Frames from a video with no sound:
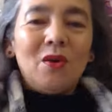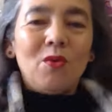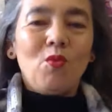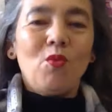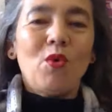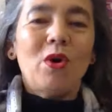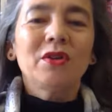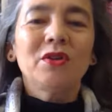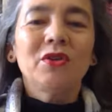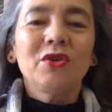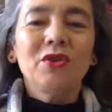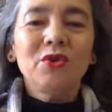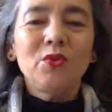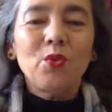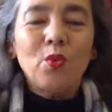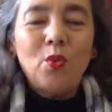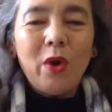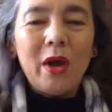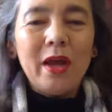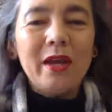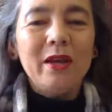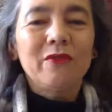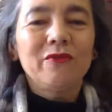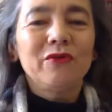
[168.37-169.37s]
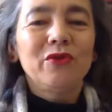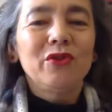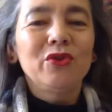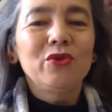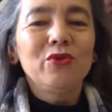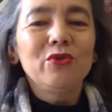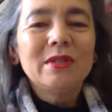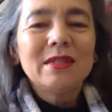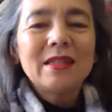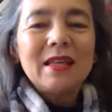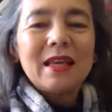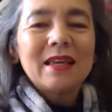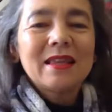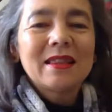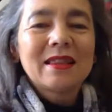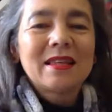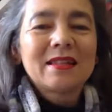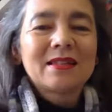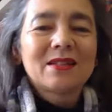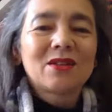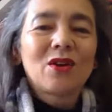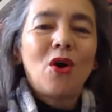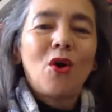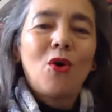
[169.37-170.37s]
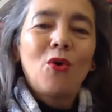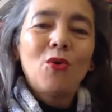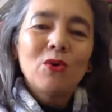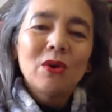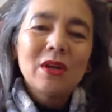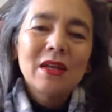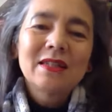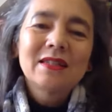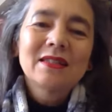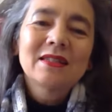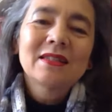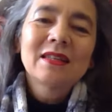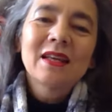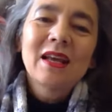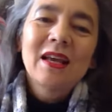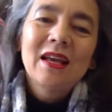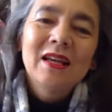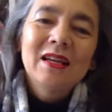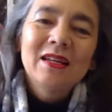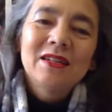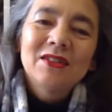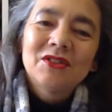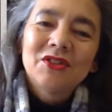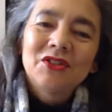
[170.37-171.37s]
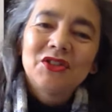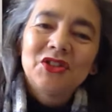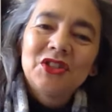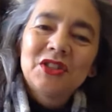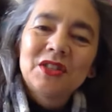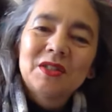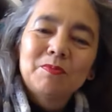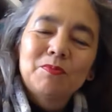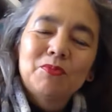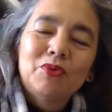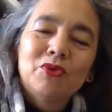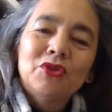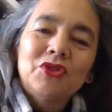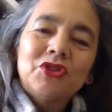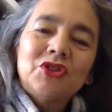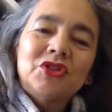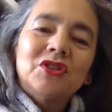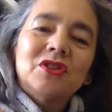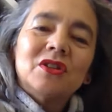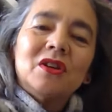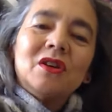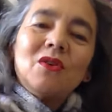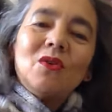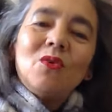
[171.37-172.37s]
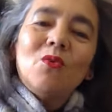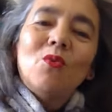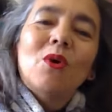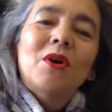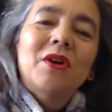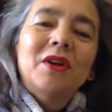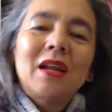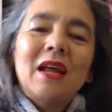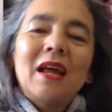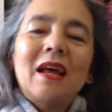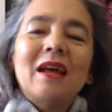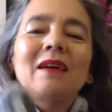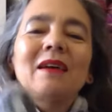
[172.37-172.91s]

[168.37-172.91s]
one good way of using this hole is to just push one